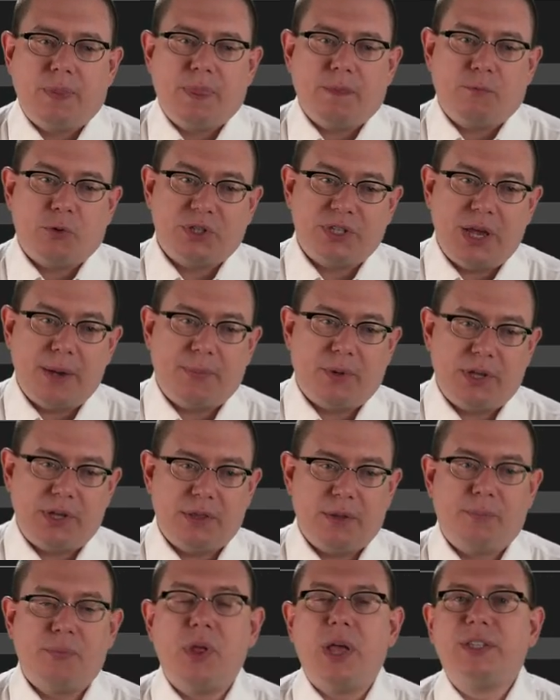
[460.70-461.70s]
For example,
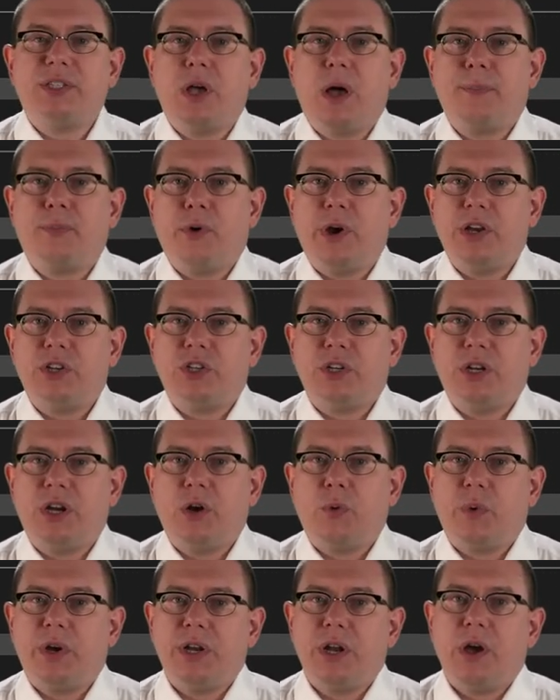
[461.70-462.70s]
in the plus operation
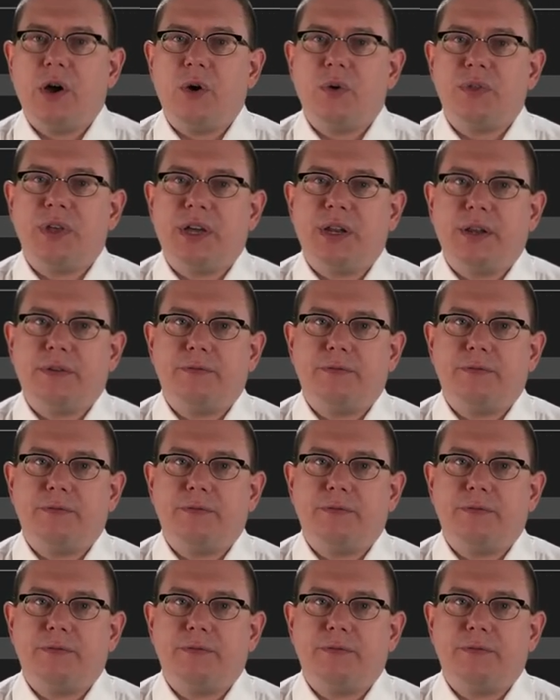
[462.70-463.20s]
here, we know that